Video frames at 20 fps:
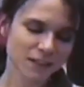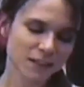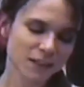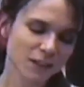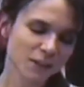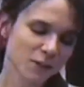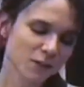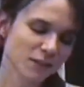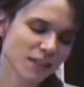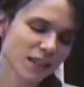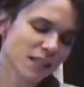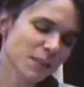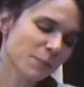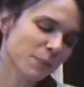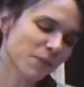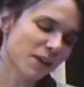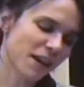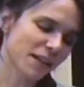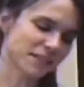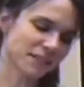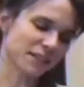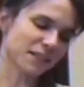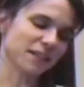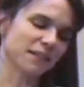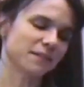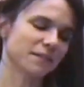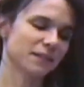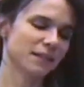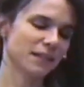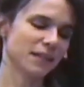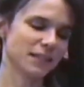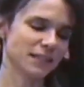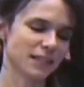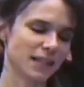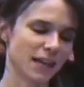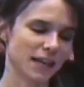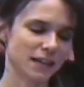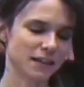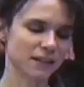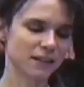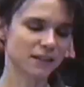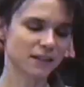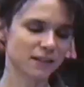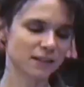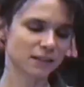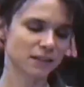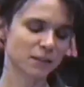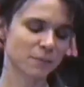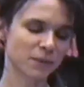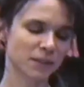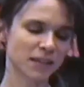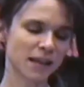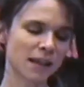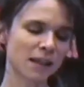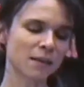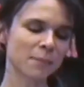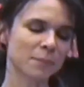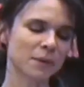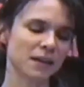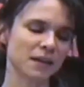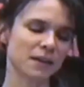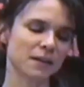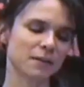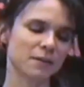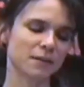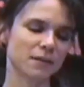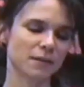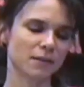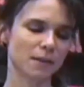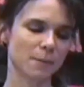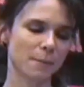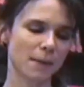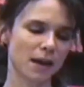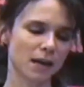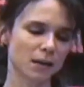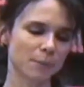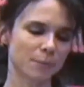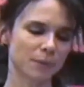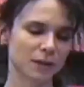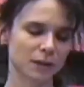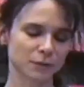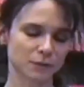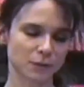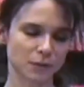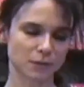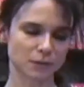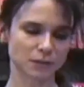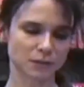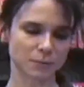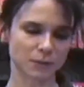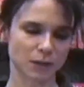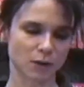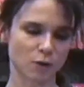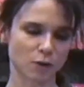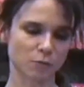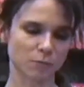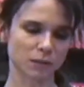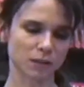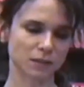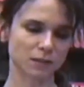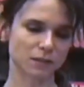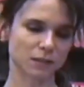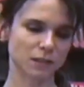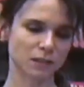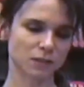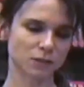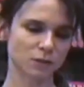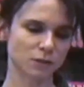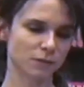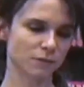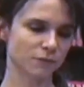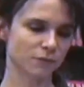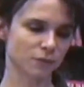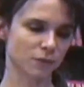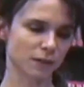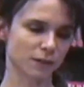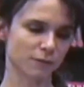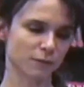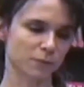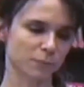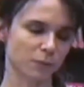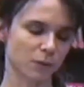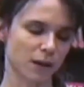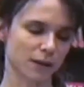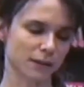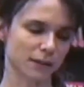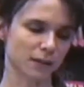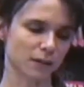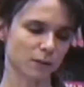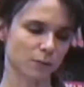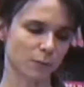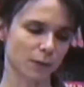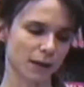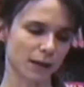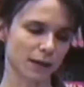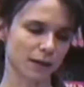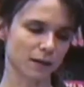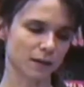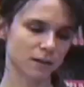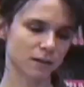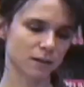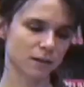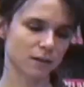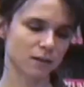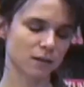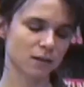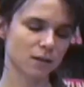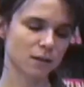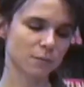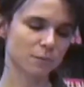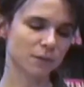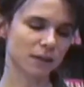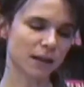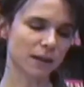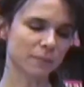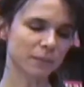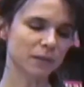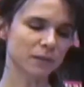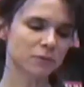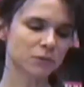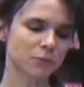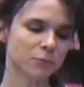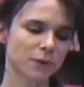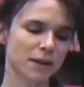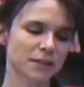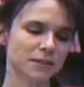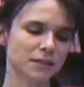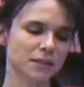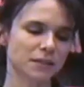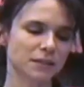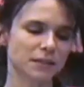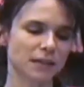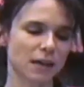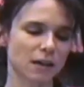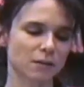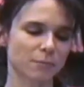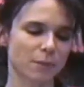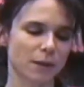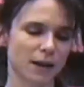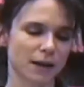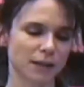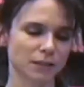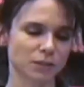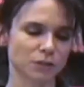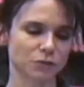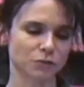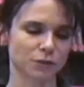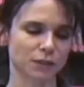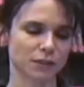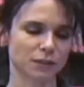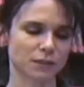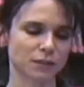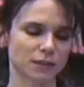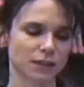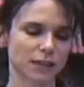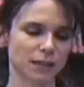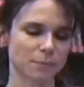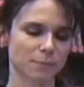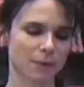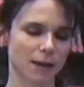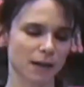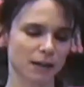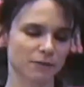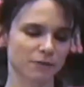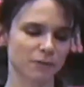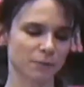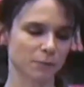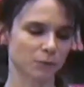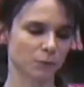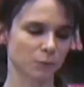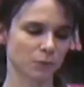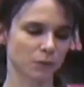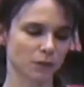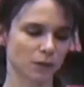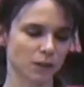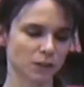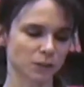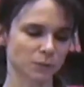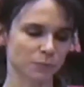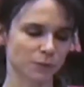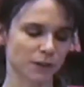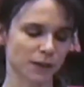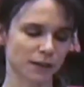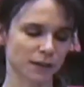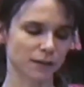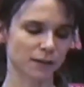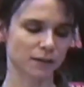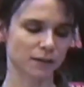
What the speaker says: Who's Esperanza? He said. To Penelope, the man appeared to be homeless. He stood in front of her, blocking her way. Penelope was racing down Pine Street to get back from her lunch break.